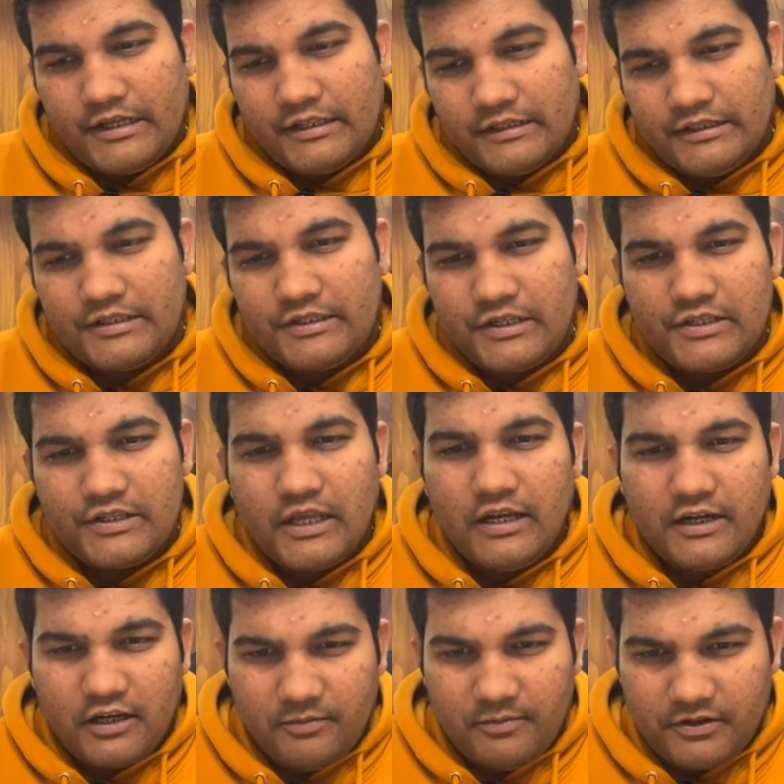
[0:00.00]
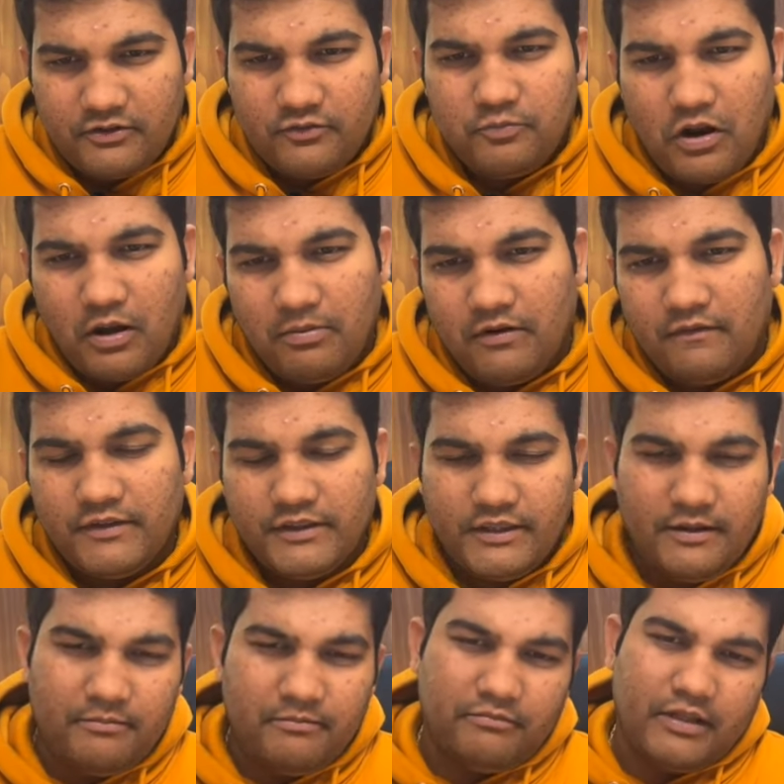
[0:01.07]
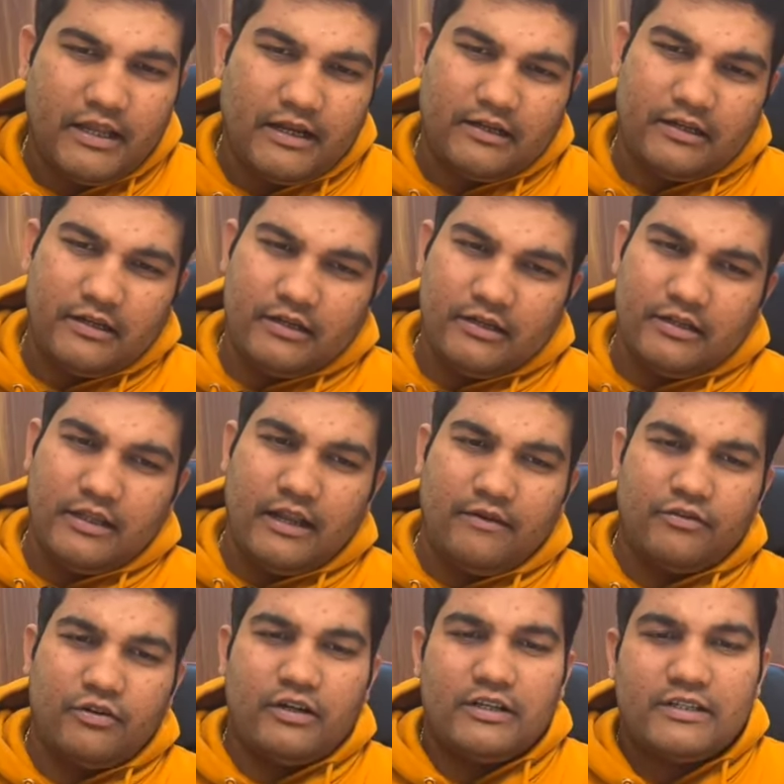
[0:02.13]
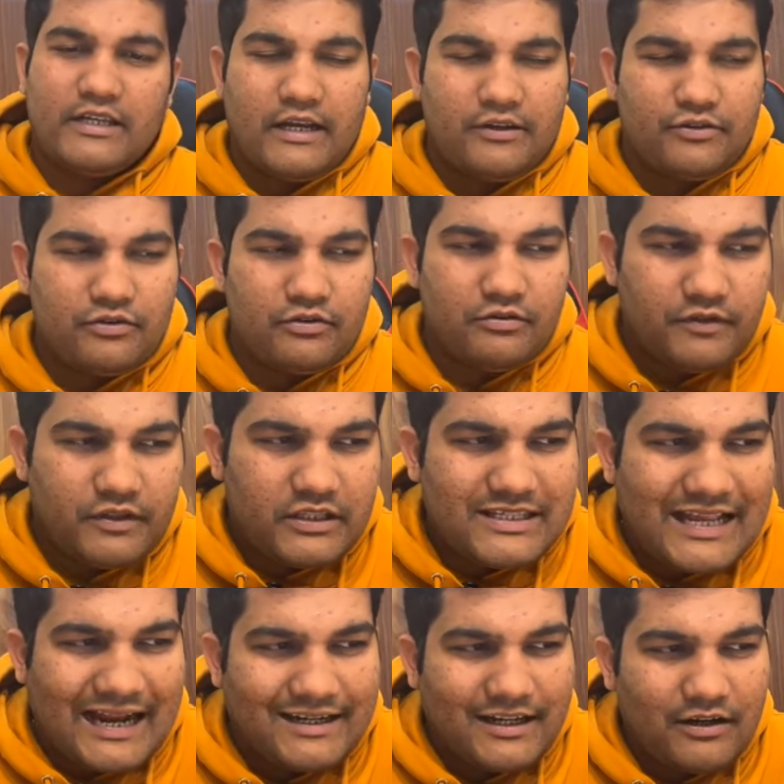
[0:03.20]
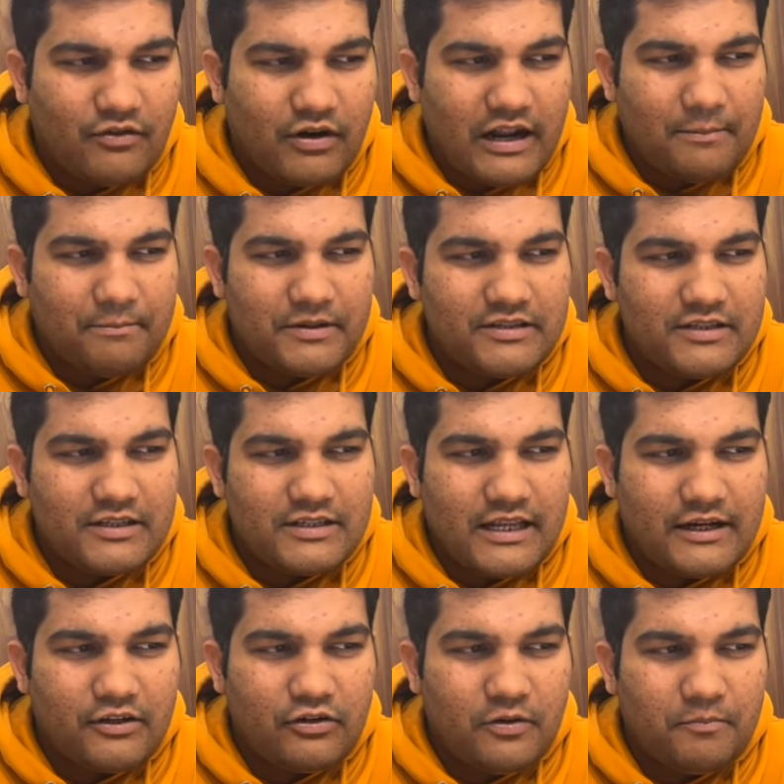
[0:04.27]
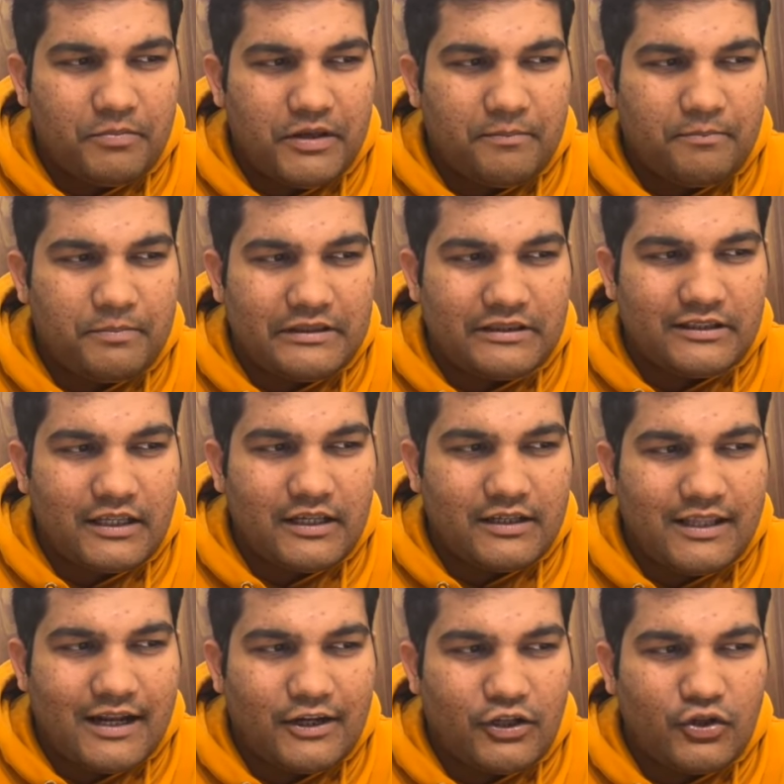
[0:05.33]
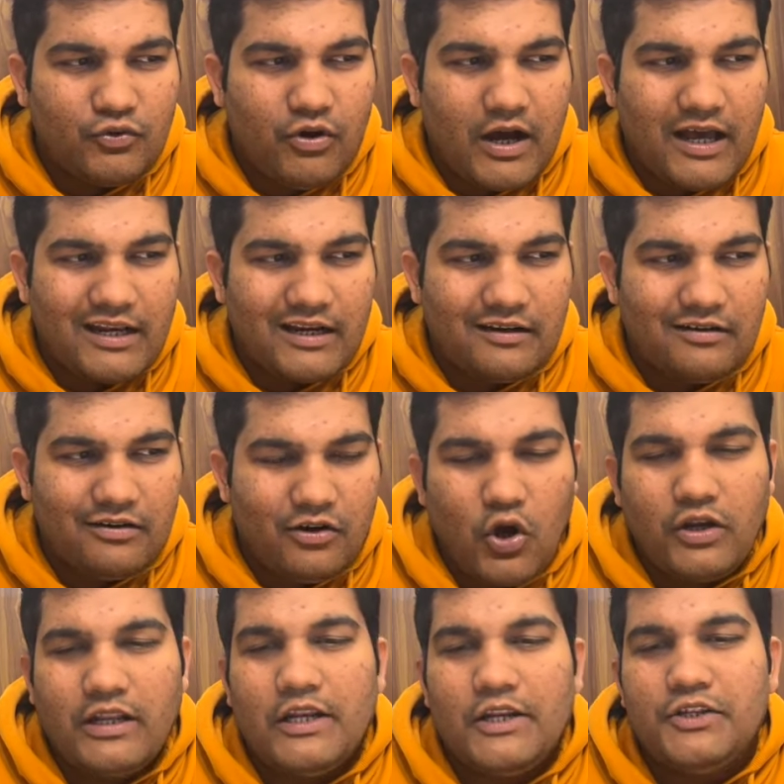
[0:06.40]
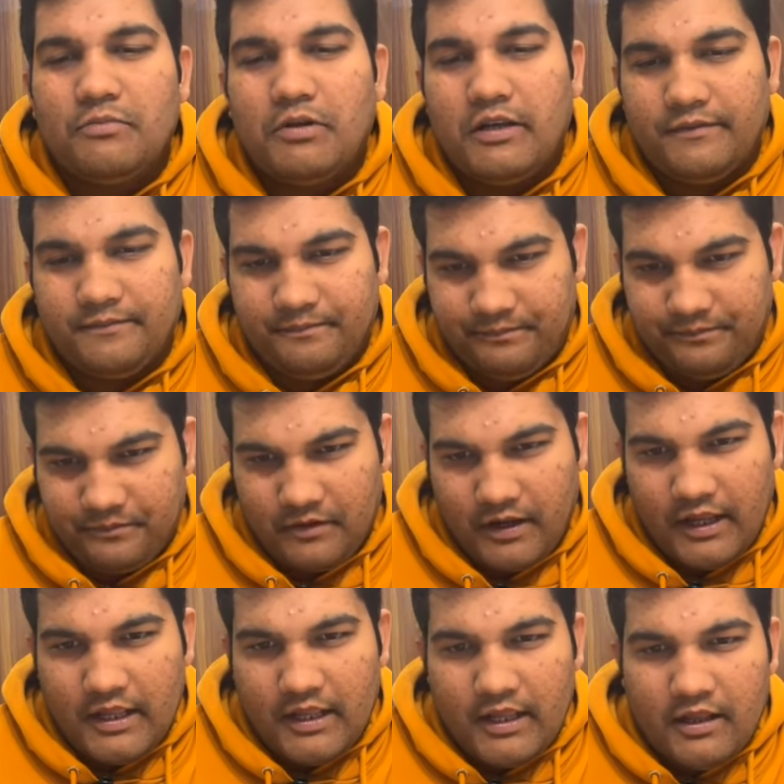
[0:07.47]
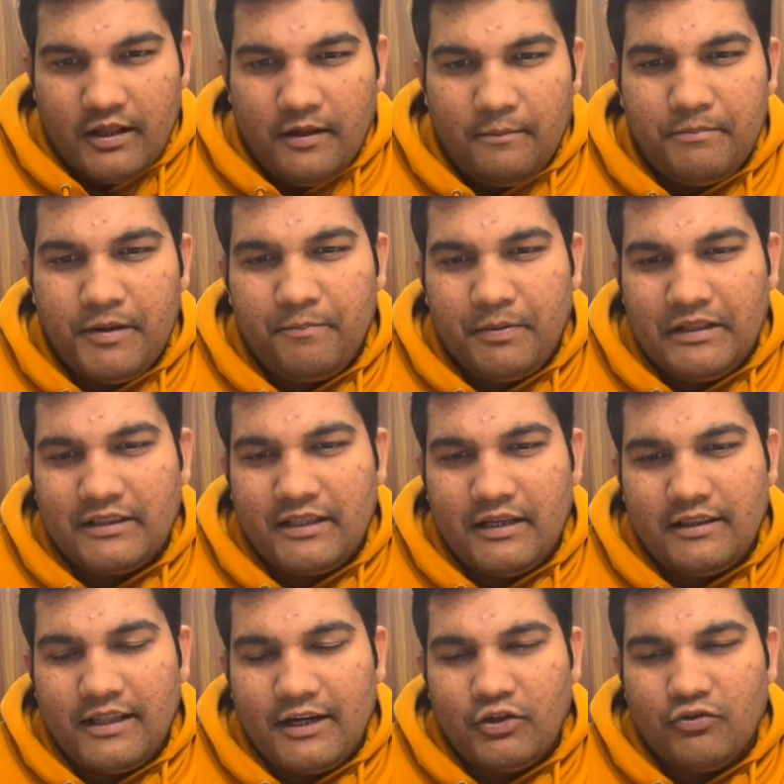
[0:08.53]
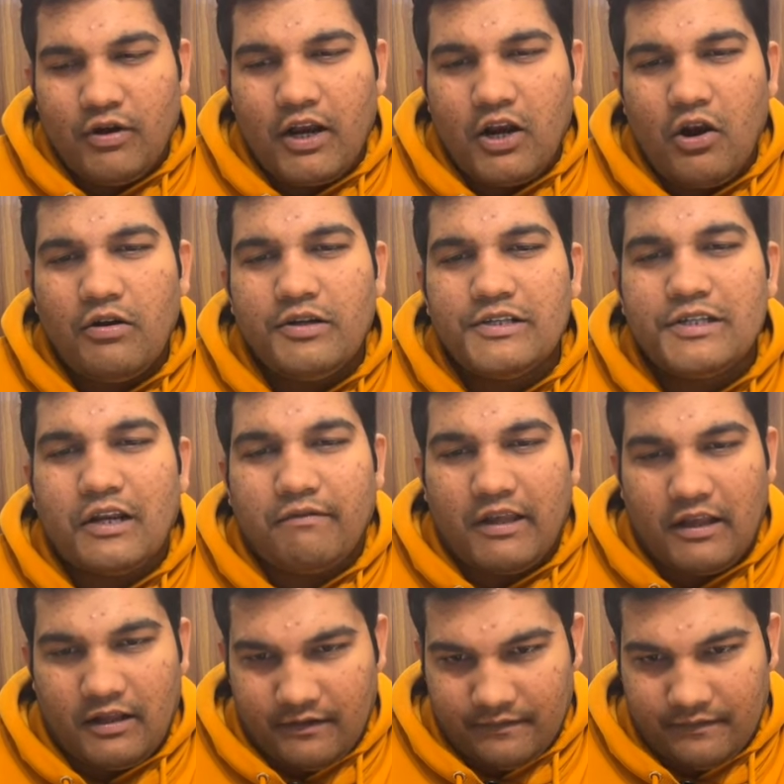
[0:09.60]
This is a little bit of problem with them that uh, they have to understand. So with Saturn, what happens is that, you know, people think that you are non-eligible people think that you are non-deserving